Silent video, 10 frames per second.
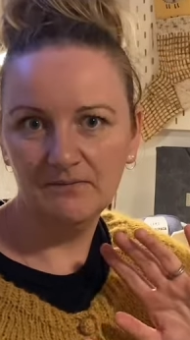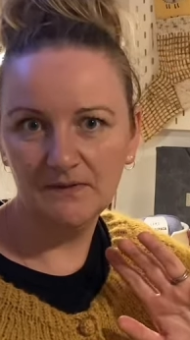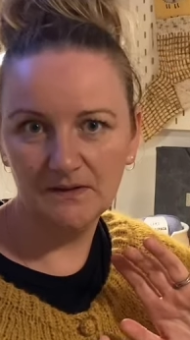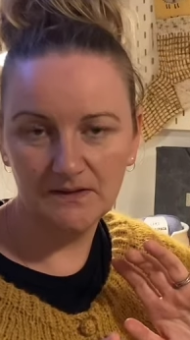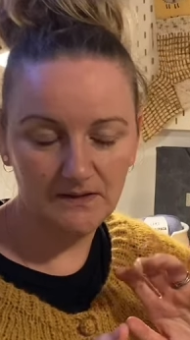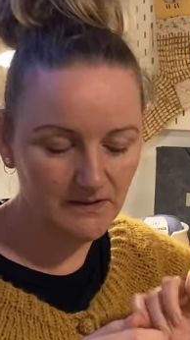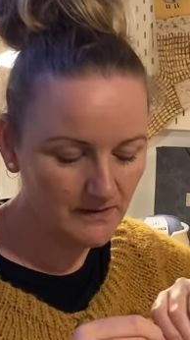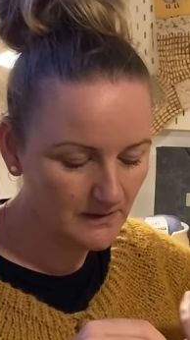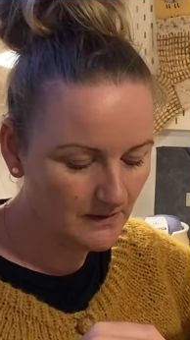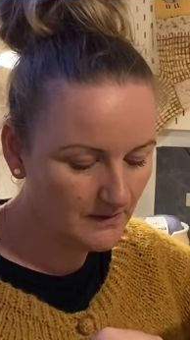this
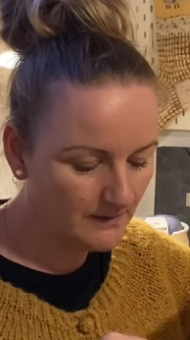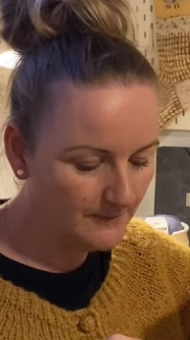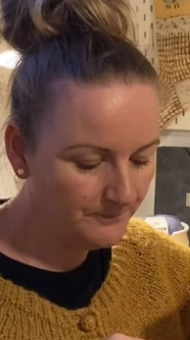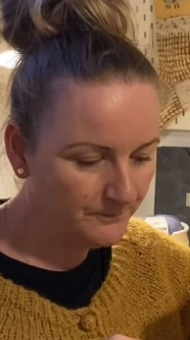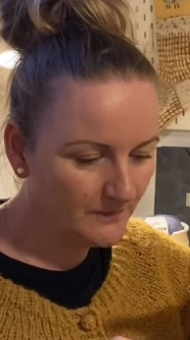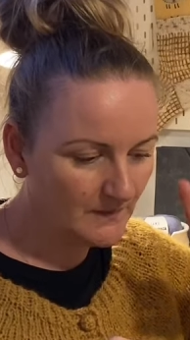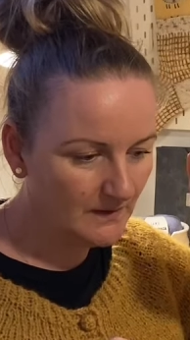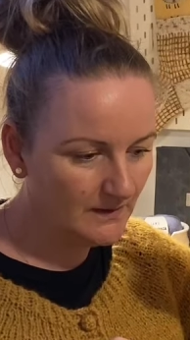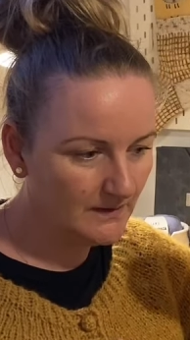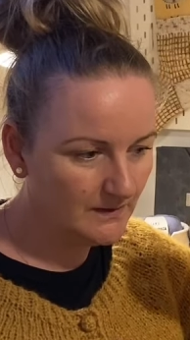Easter,
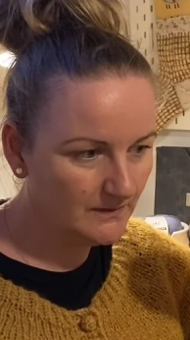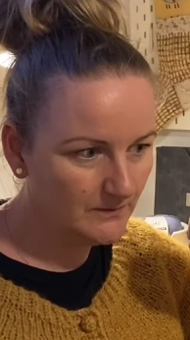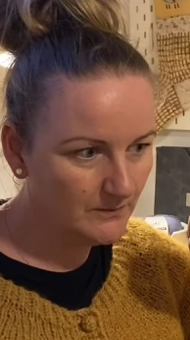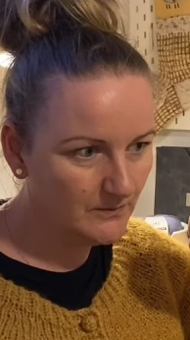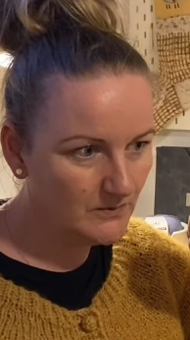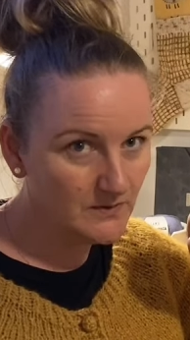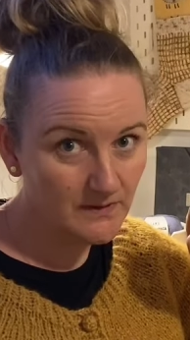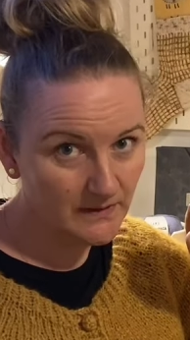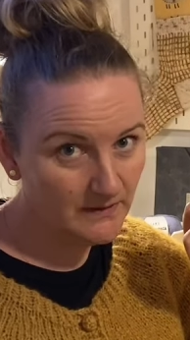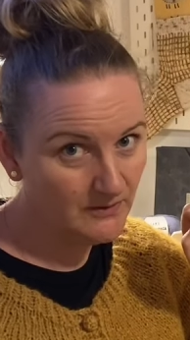and
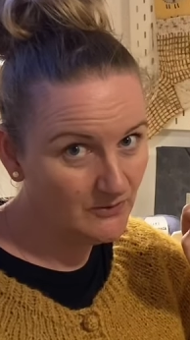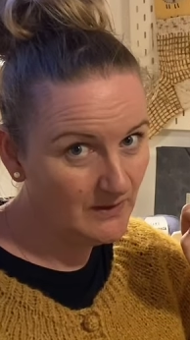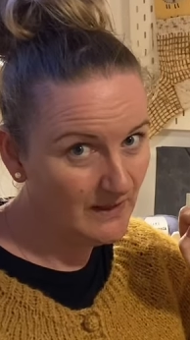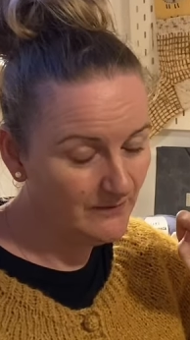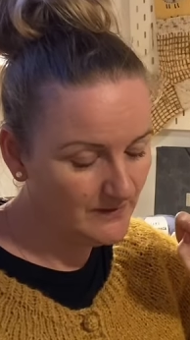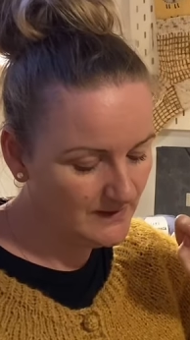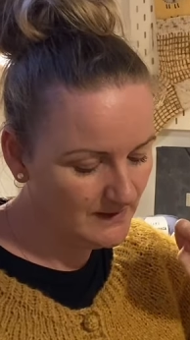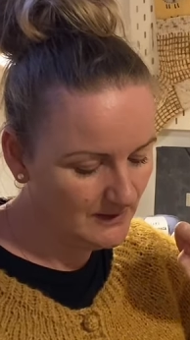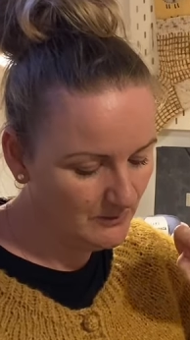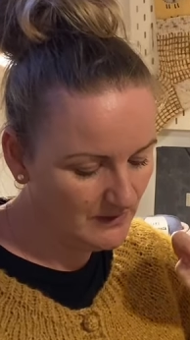then you have
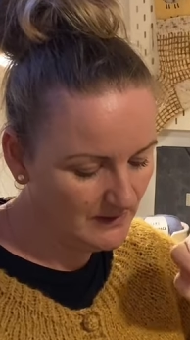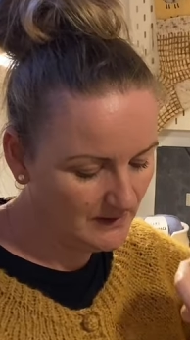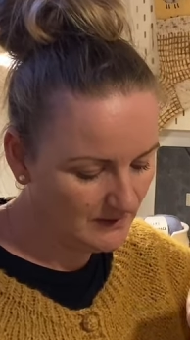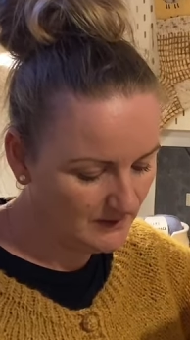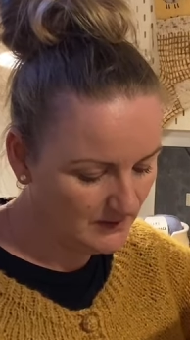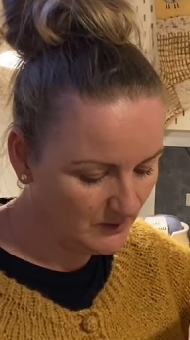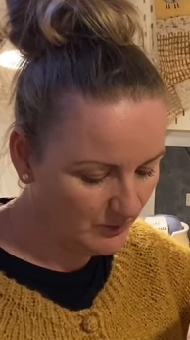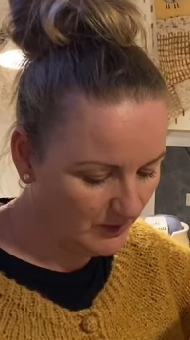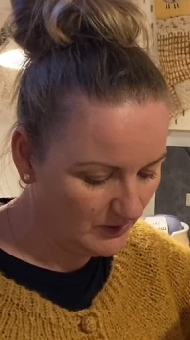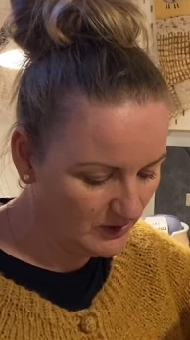seen me knit on this
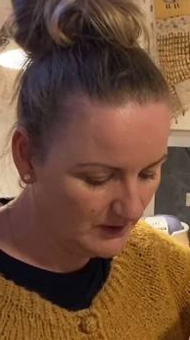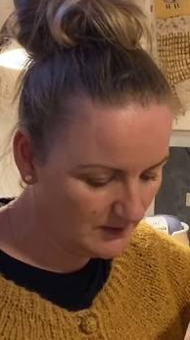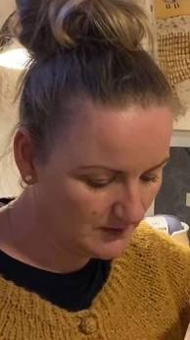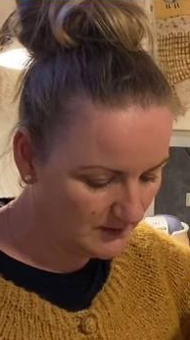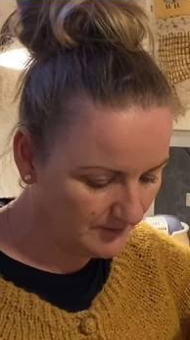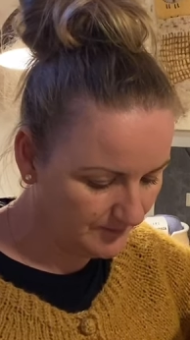project.